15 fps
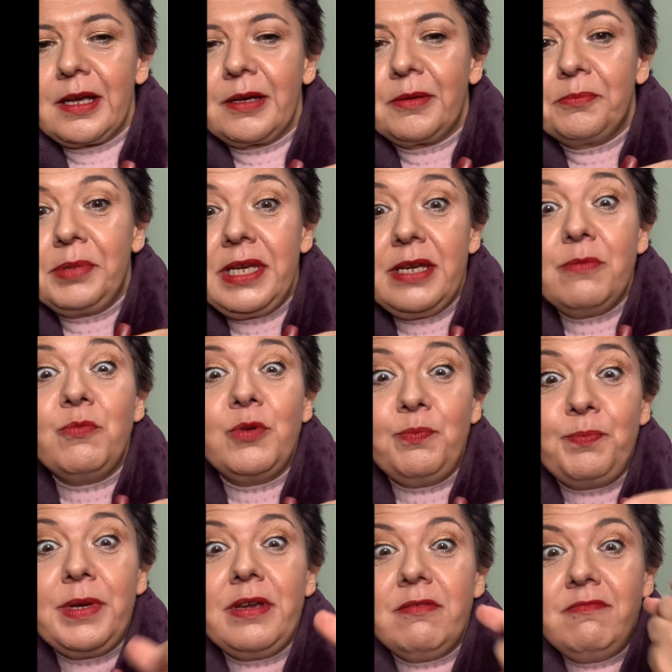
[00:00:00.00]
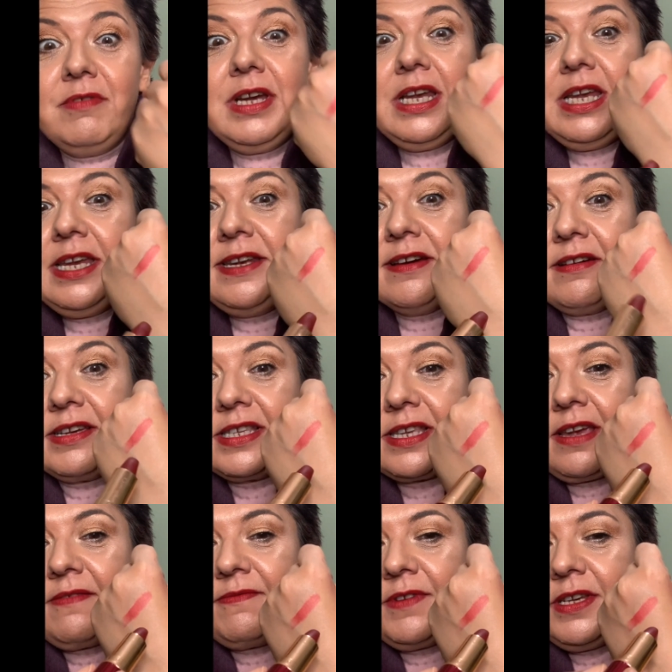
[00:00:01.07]
But it would be a really nice
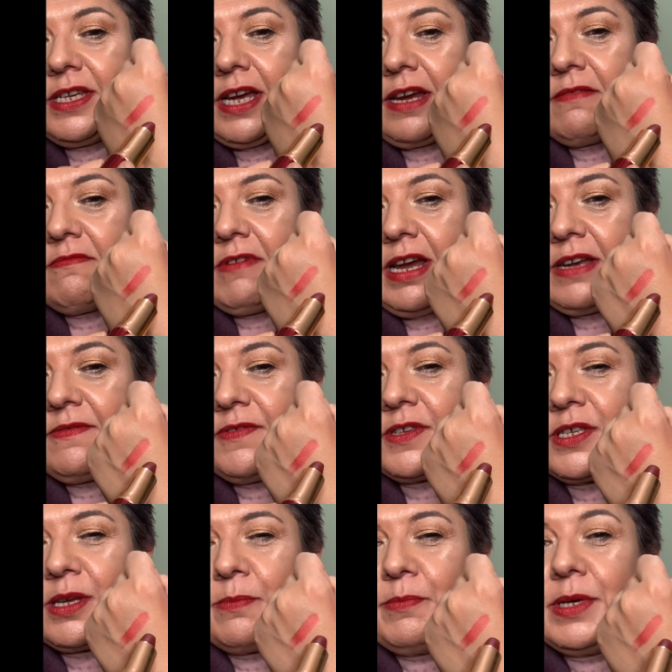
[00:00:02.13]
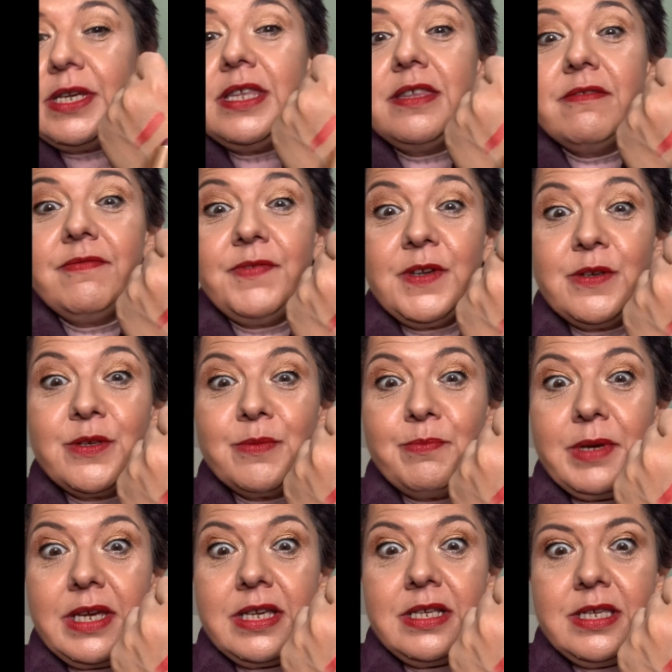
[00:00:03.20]
everyday red for somebody that feels a
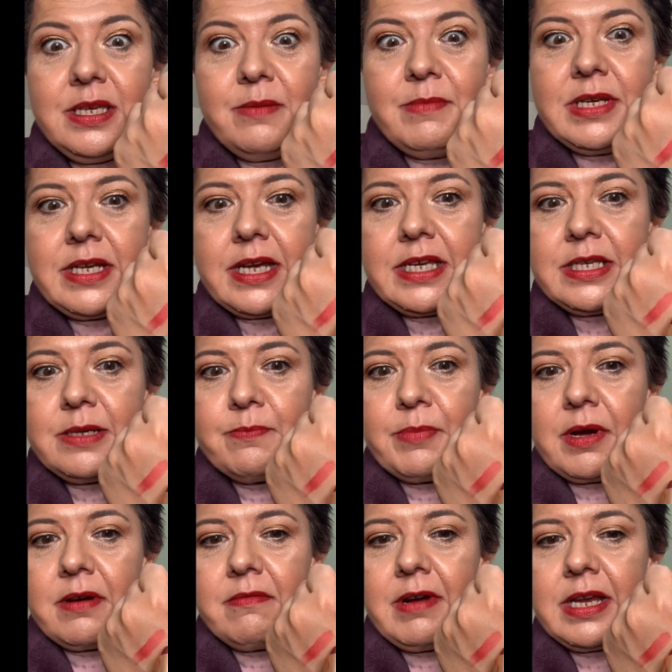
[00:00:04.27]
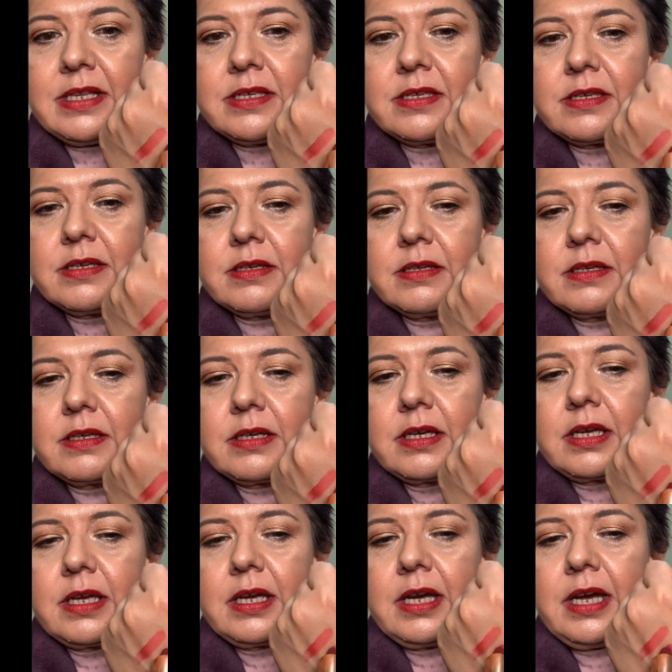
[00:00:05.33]
bit intimidated by reds.
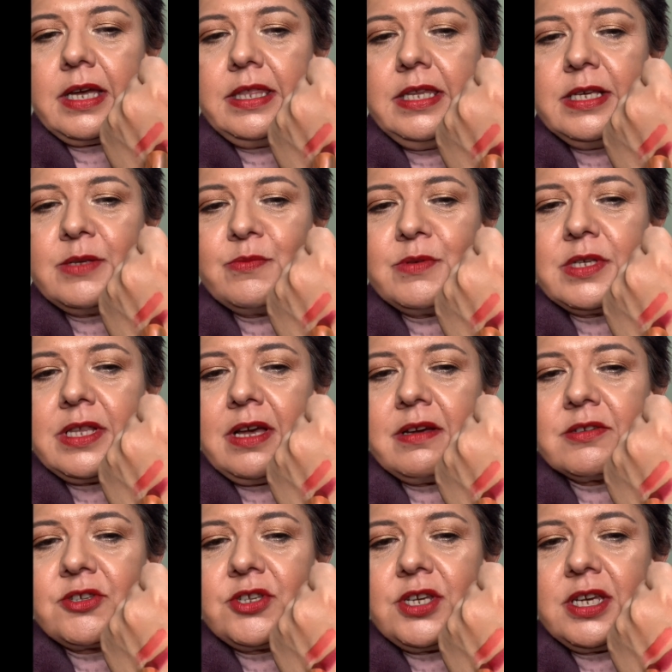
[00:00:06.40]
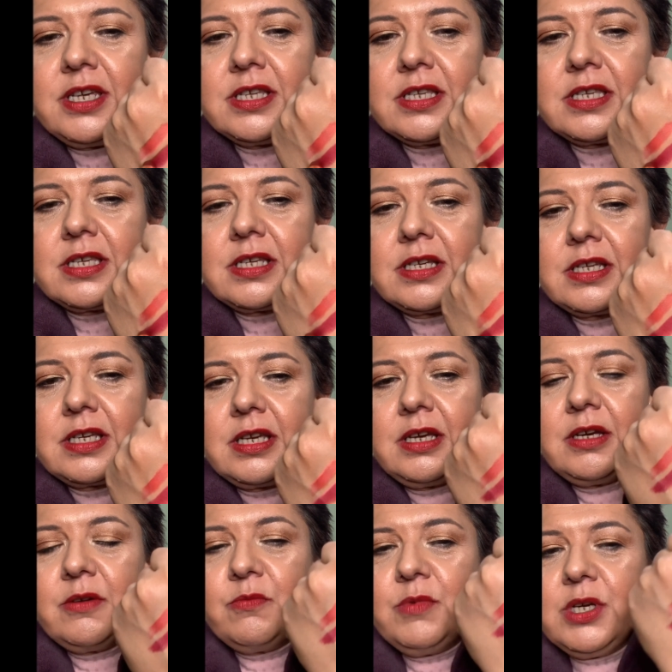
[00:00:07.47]
And this was last year's,
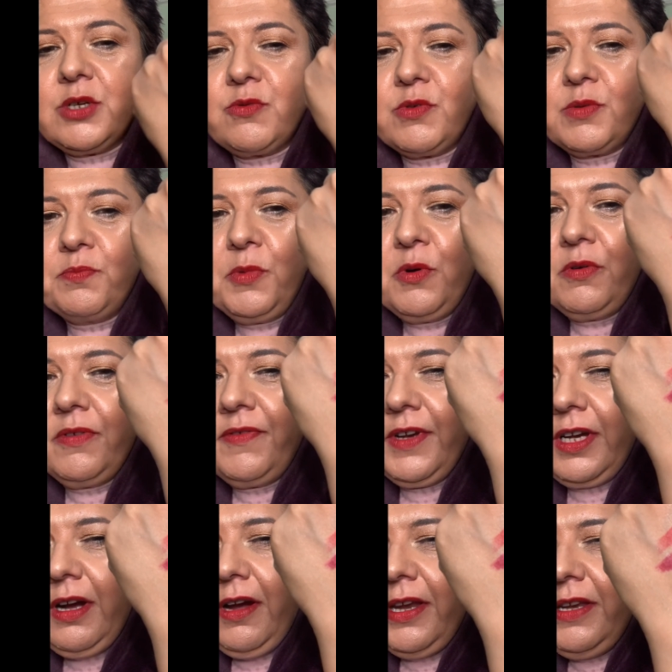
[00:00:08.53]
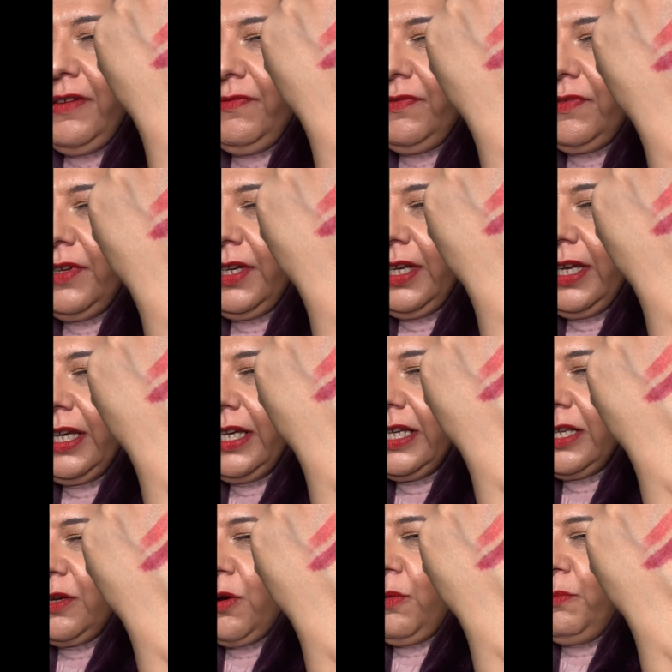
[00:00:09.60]
which was more of a kind of, it's
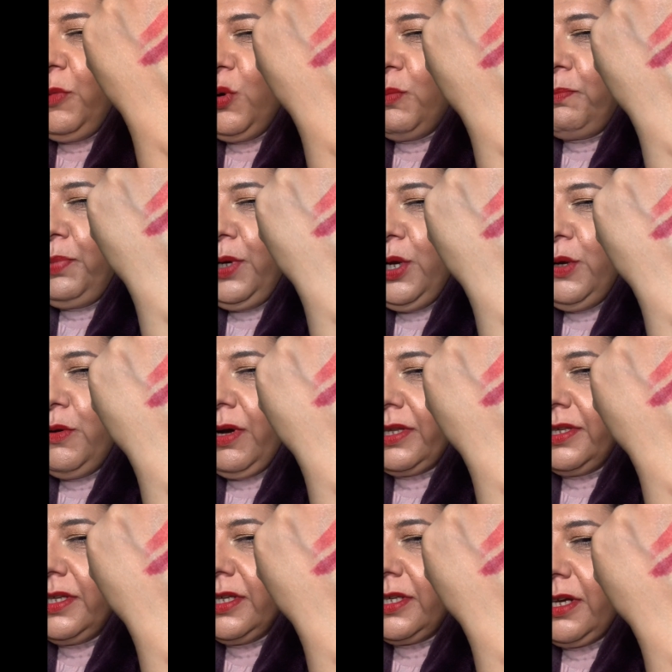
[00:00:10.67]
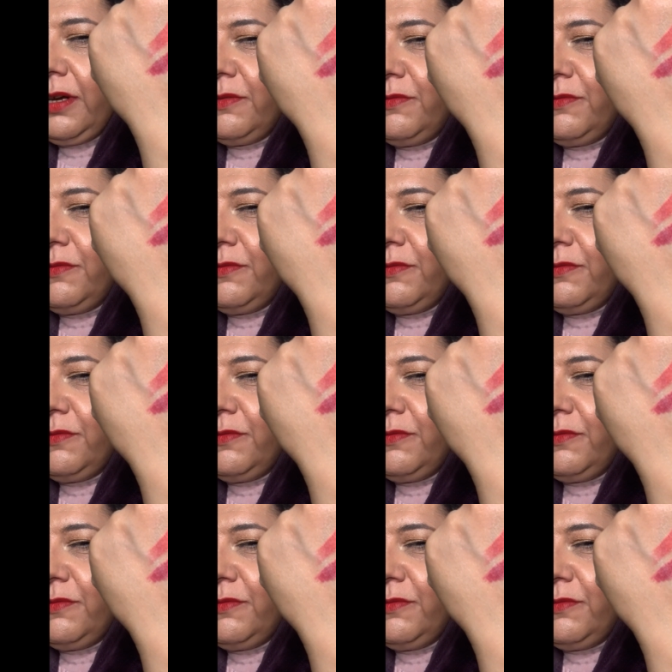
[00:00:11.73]
got more blue undertone